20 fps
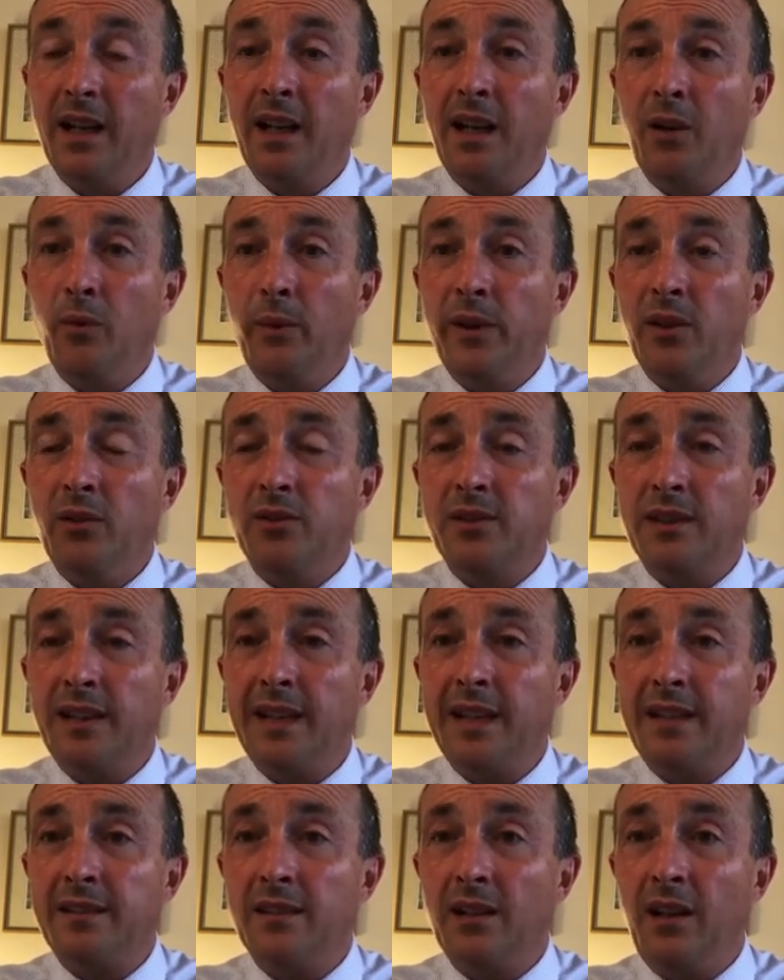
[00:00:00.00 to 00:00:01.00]
We also
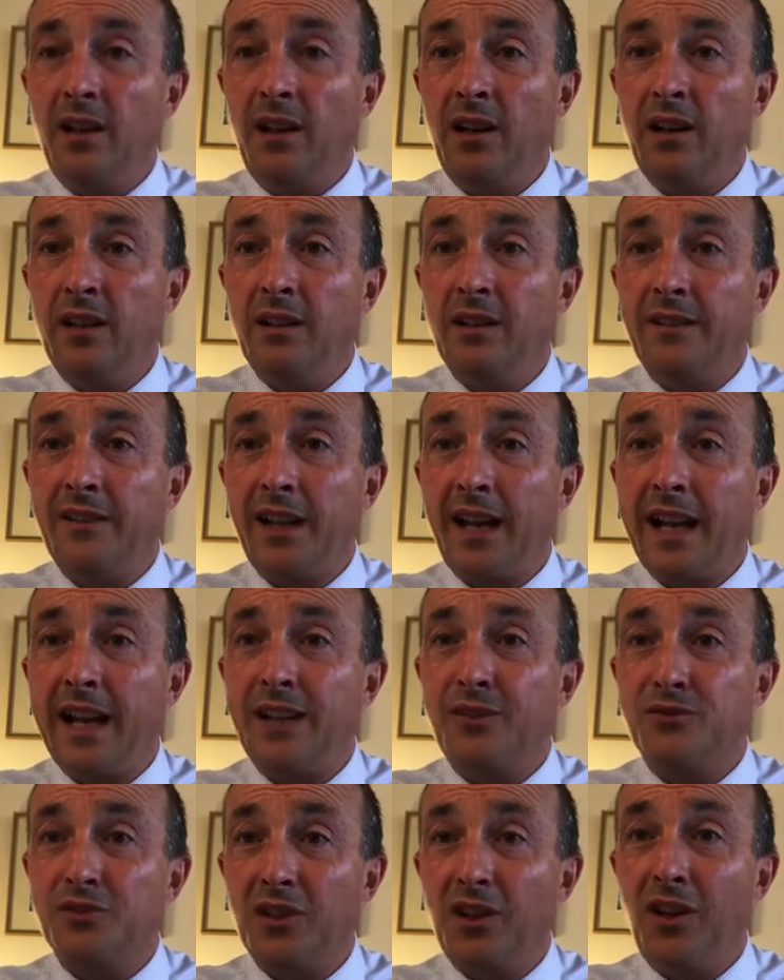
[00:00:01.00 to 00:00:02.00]
had the
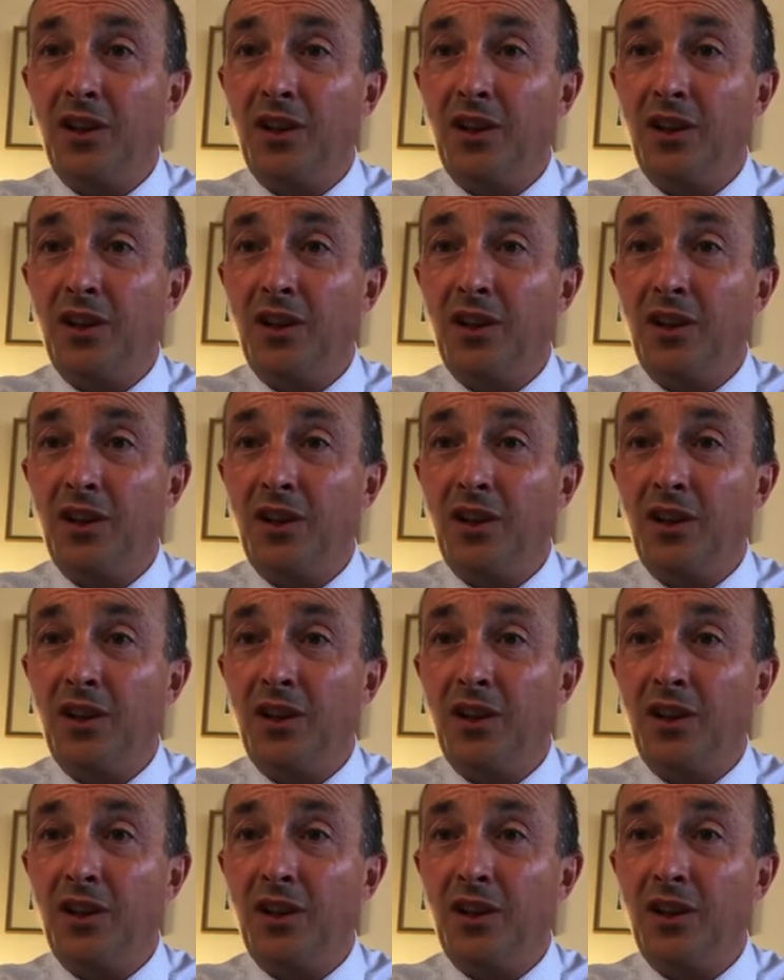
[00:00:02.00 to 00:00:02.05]
House